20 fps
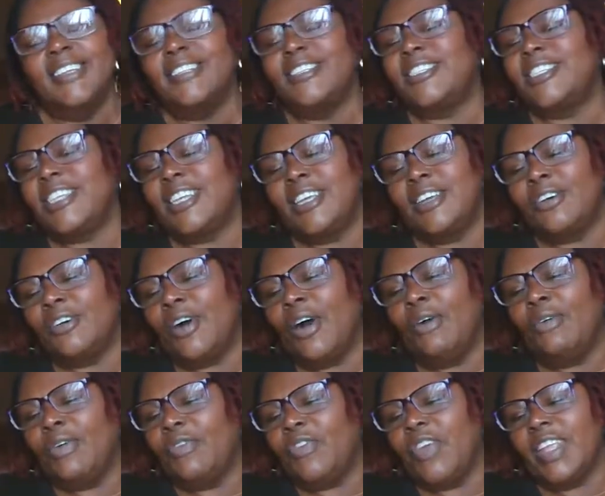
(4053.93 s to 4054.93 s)
Jill,
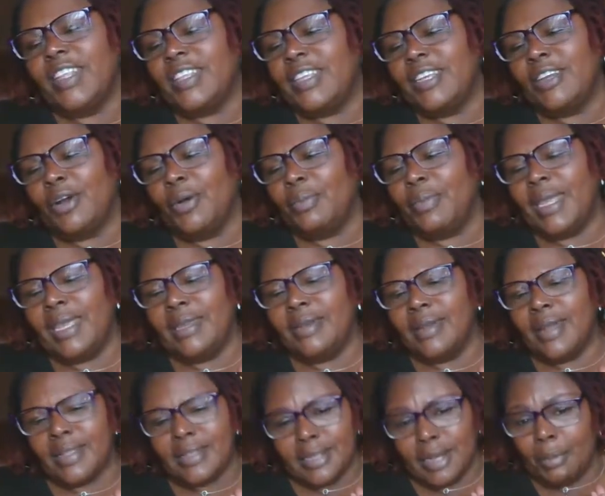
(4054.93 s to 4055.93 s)
over fifty don't mean
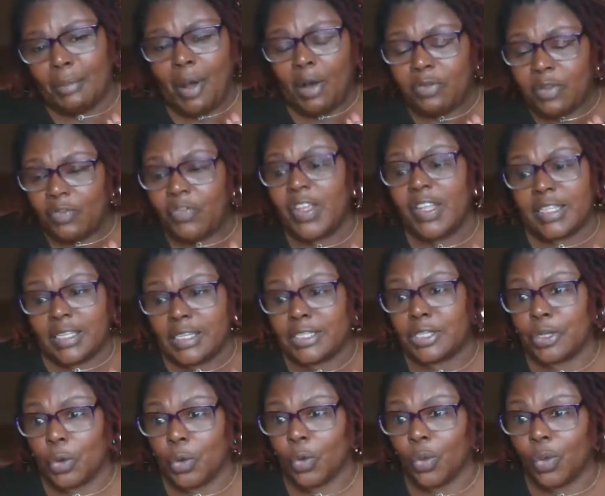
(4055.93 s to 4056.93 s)
nothing. I'm over fifty
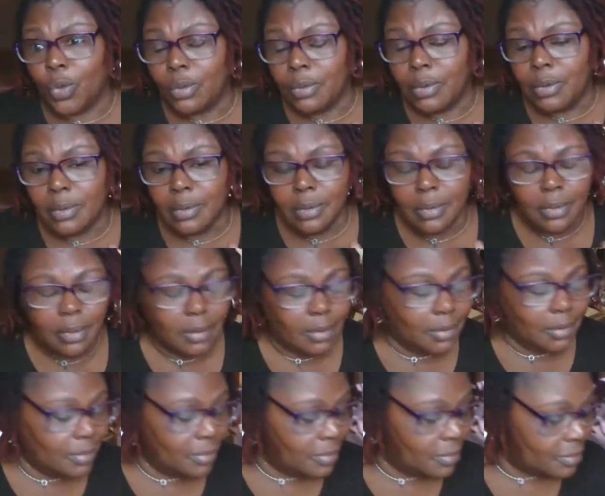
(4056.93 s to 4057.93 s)
too.
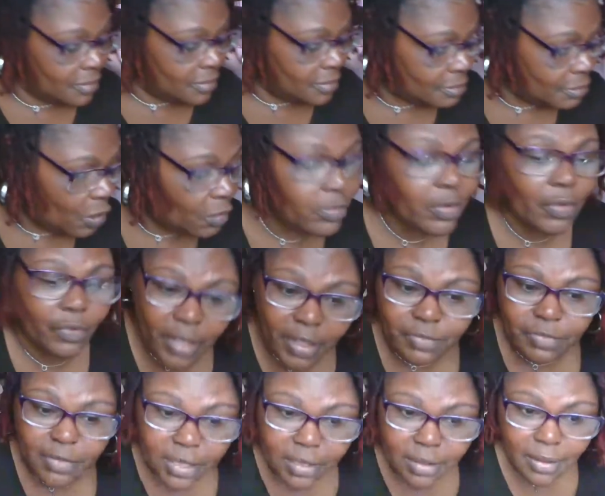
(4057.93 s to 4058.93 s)
I'm over
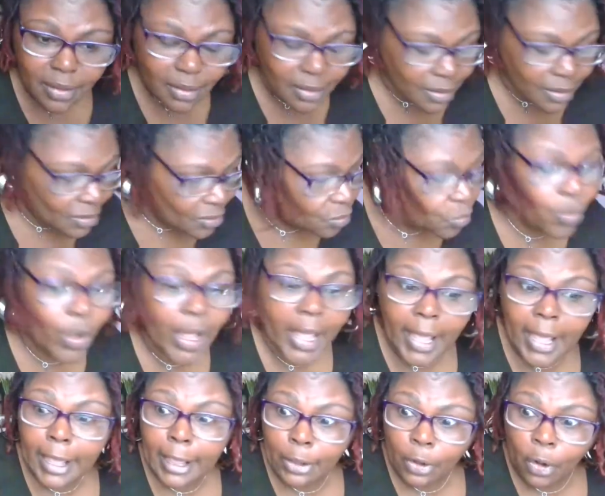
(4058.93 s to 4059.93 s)
fifty.
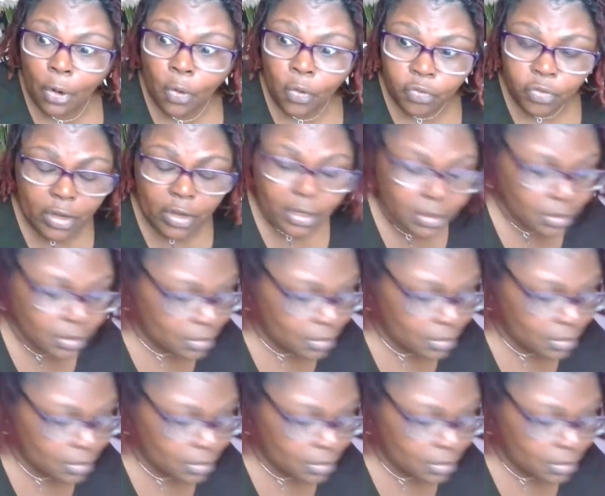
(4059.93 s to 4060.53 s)
Way over.